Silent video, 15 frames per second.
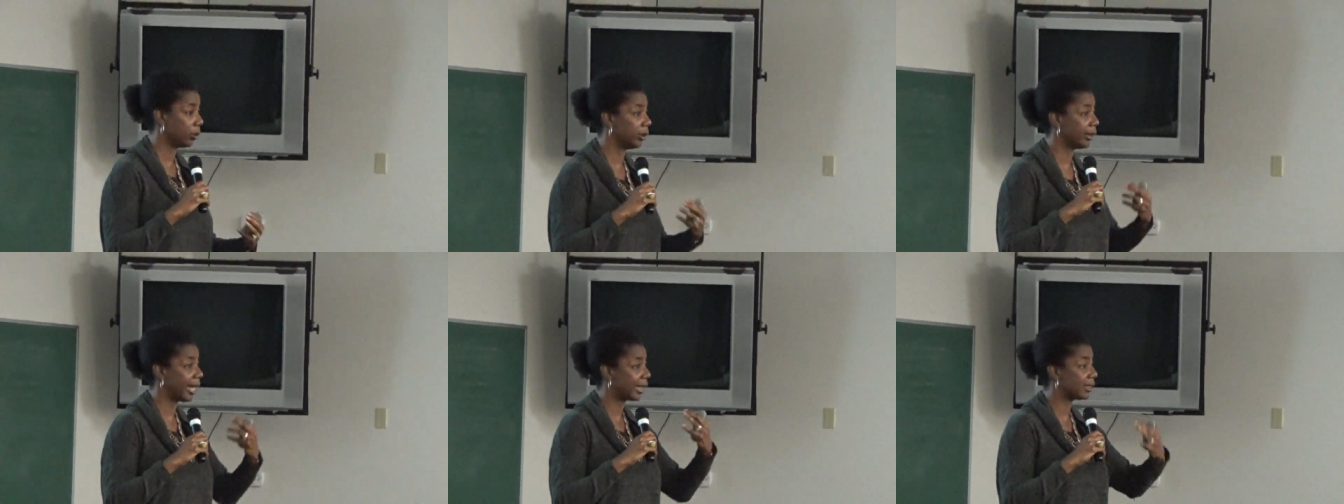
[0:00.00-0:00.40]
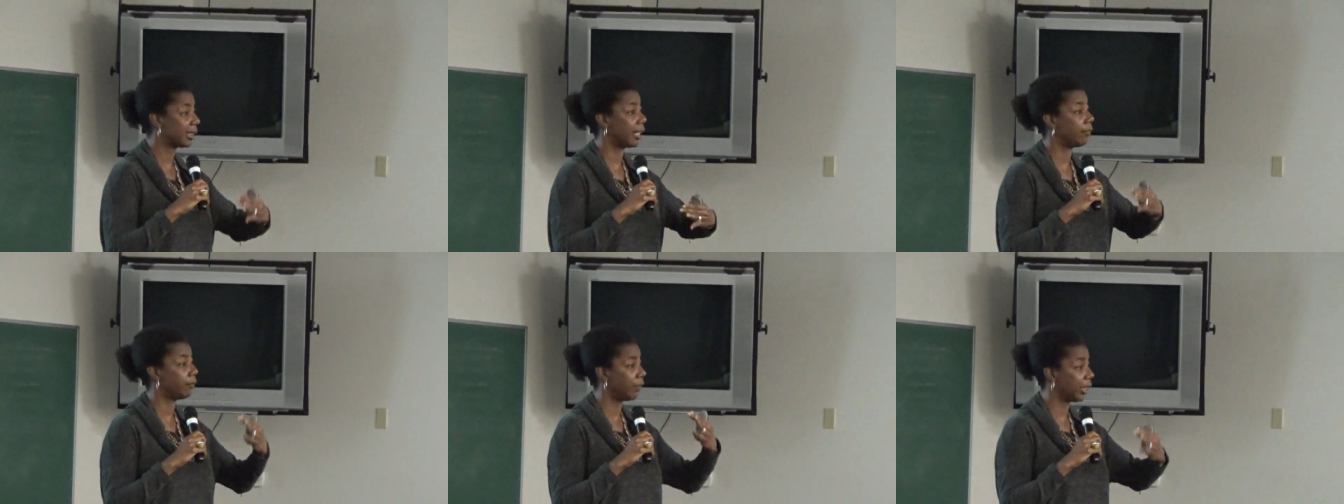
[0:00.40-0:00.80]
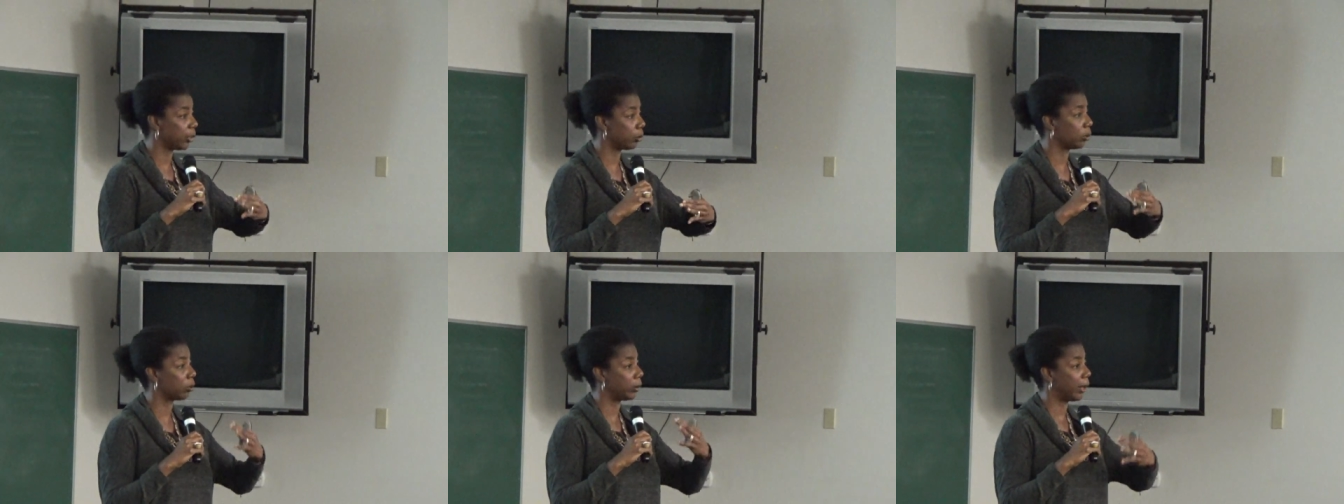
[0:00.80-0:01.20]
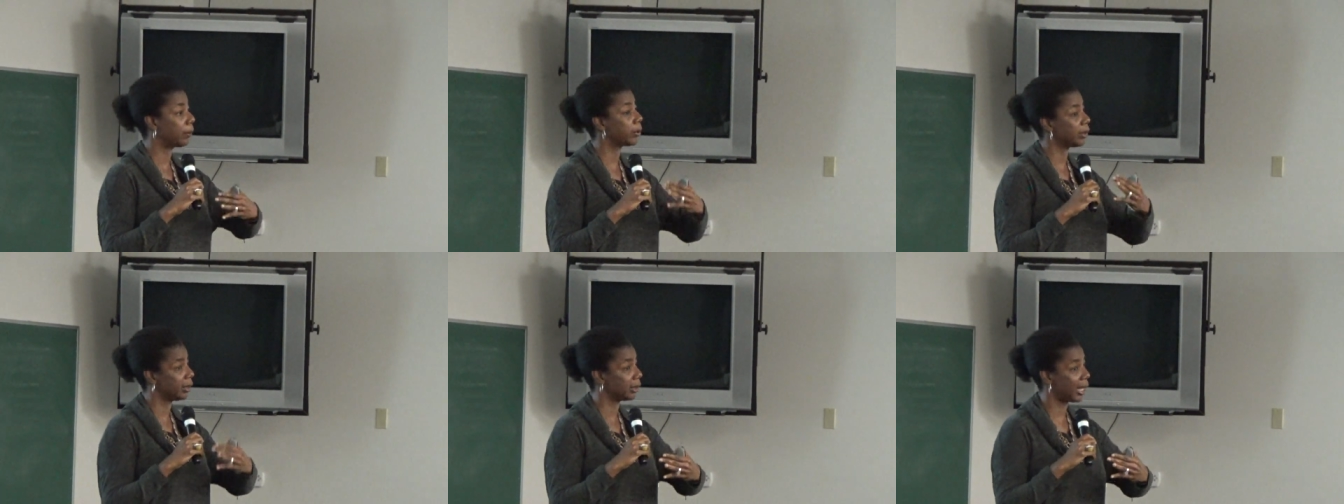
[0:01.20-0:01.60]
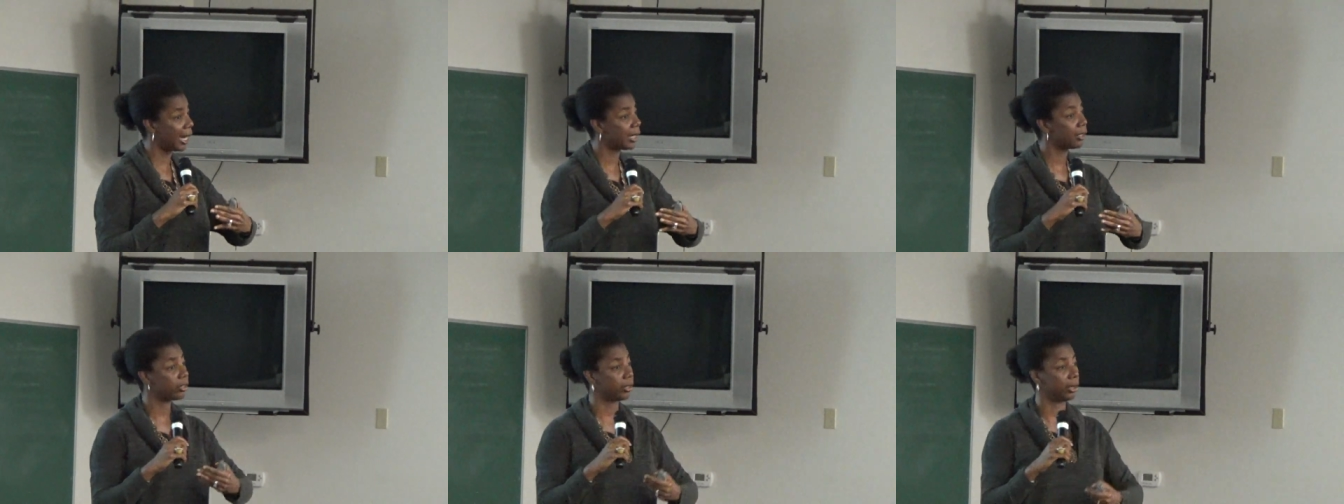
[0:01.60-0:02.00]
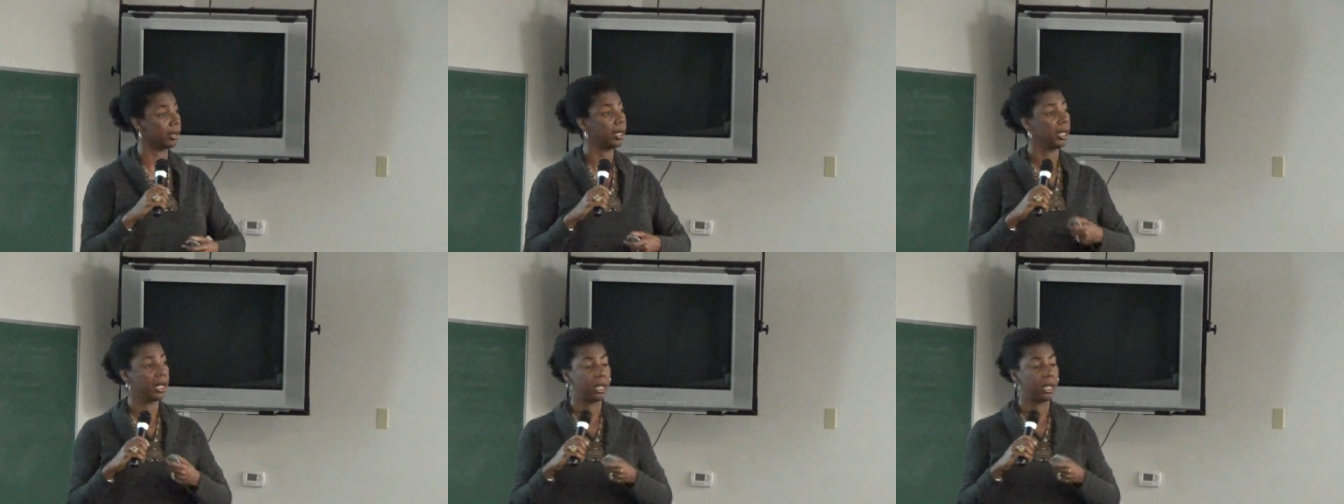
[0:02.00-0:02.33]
and that's that visual representation